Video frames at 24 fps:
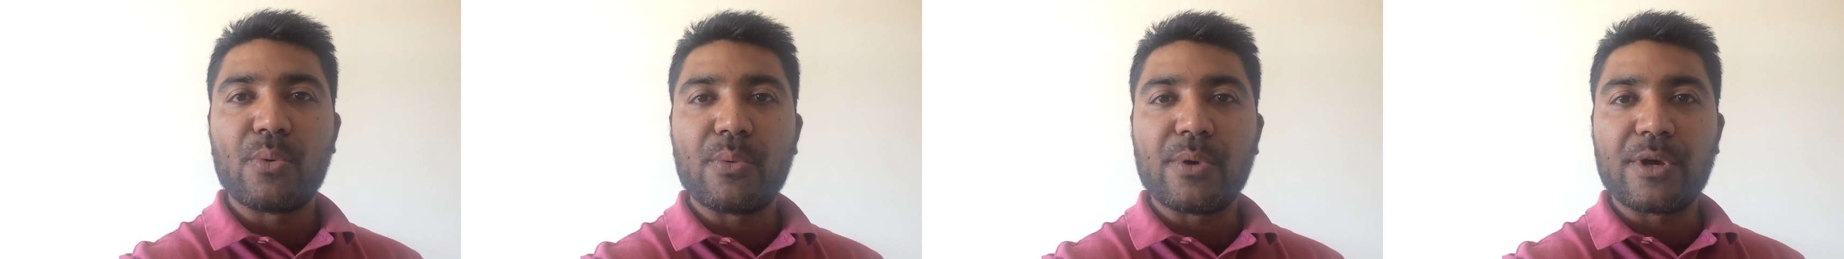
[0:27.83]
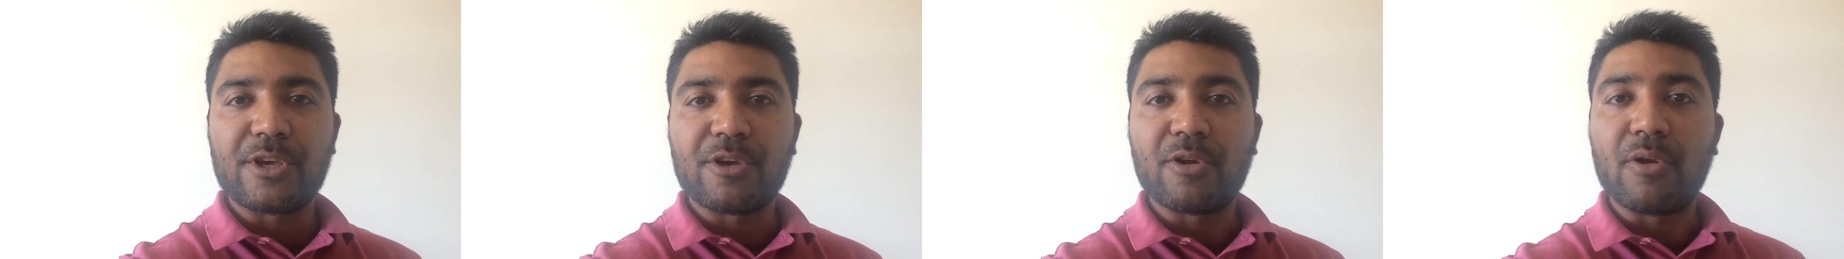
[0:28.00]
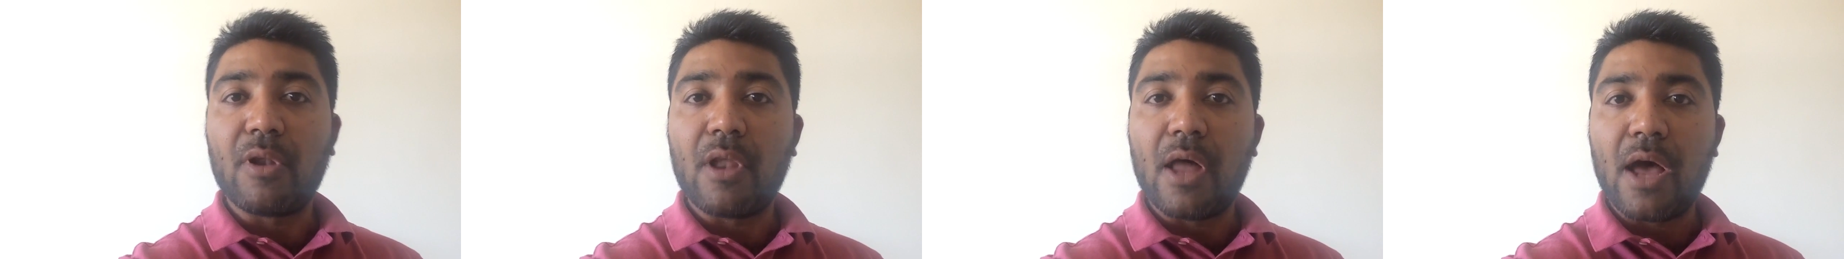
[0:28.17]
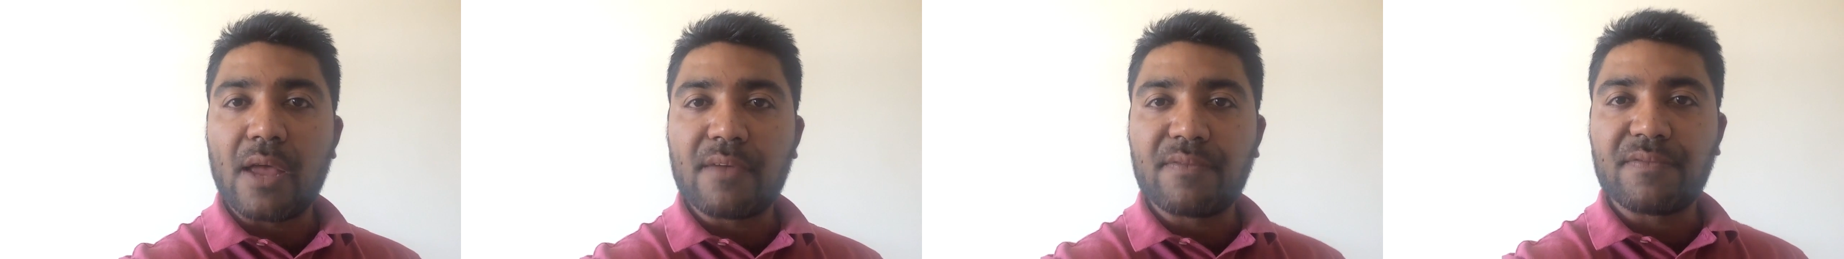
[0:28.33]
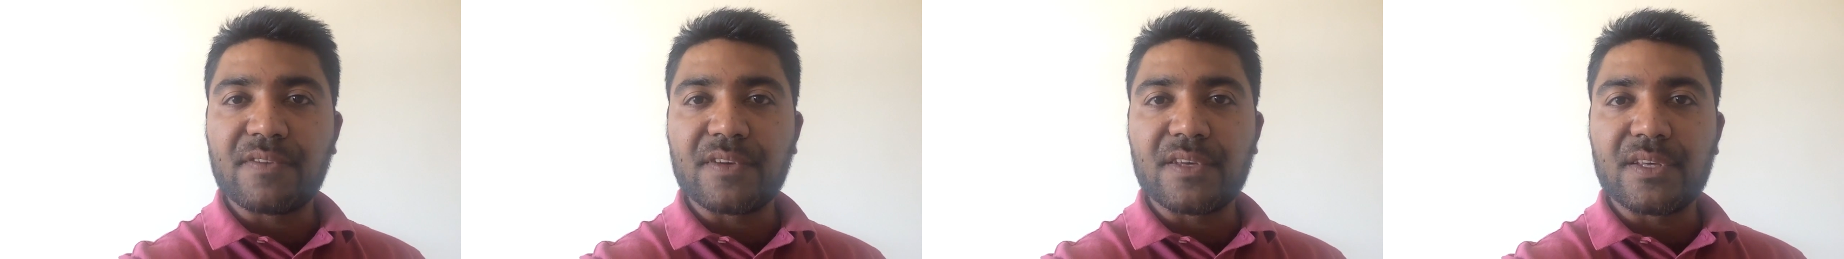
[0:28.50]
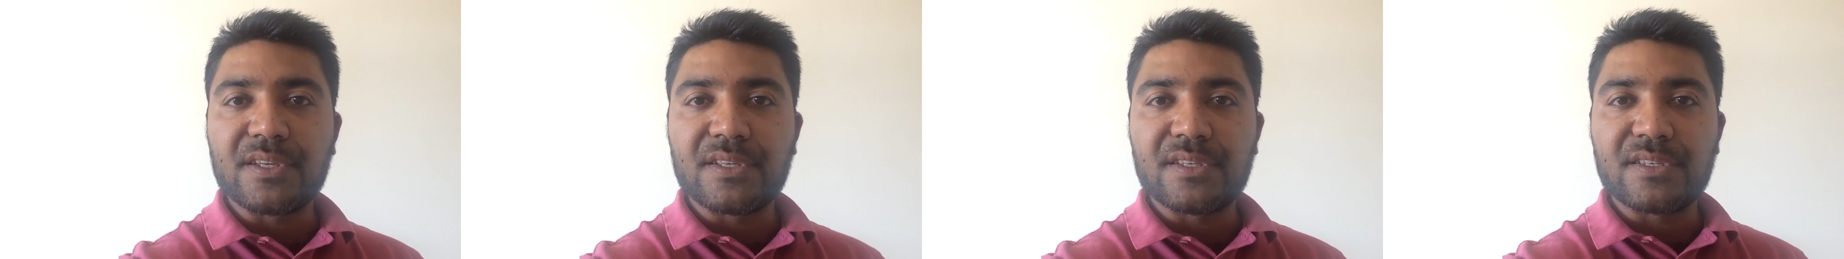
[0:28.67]
where your
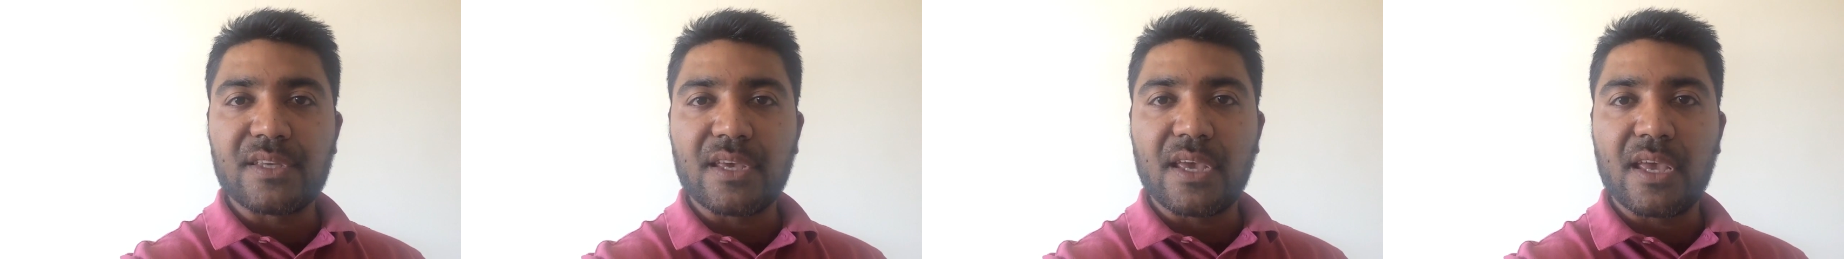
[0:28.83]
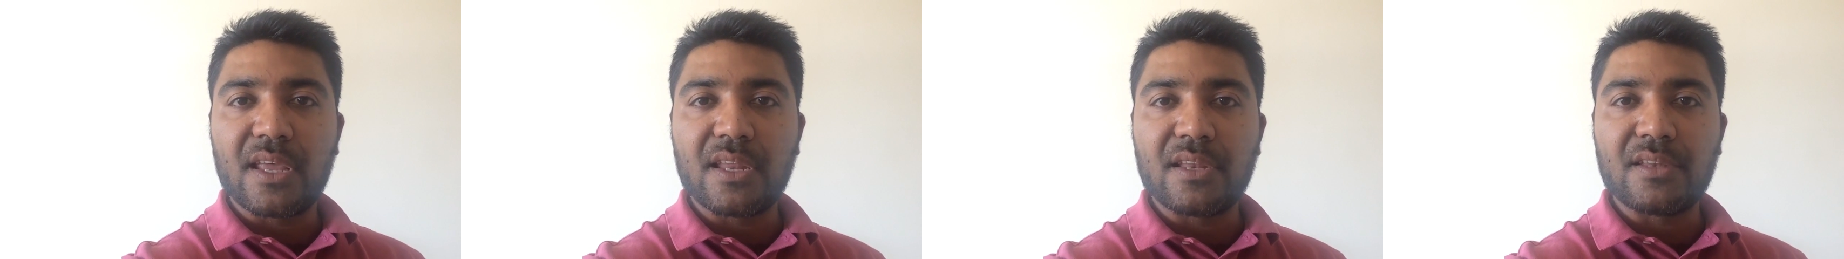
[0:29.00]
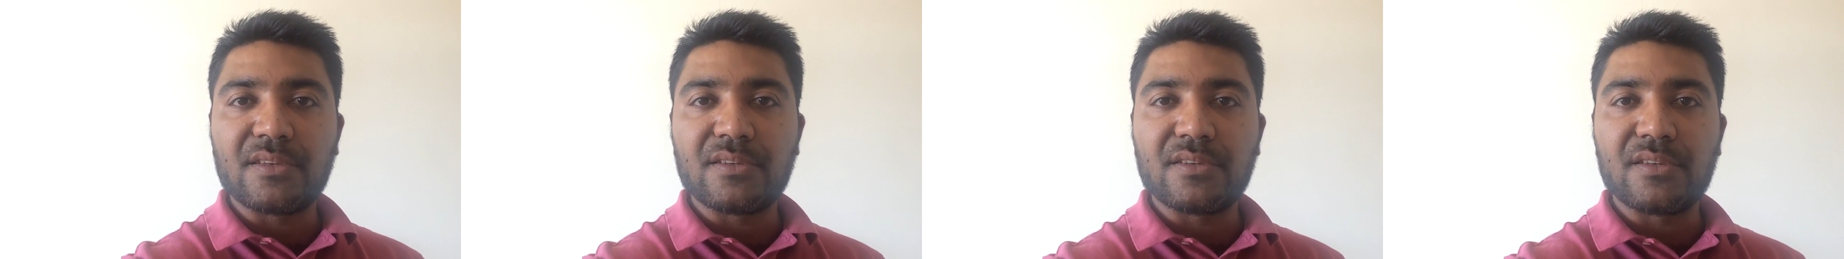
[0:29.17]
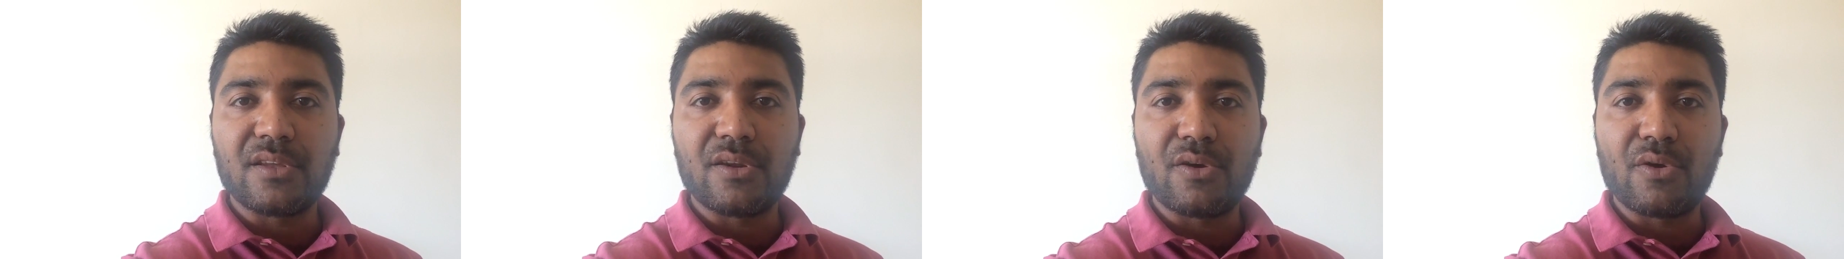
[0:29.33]
life is and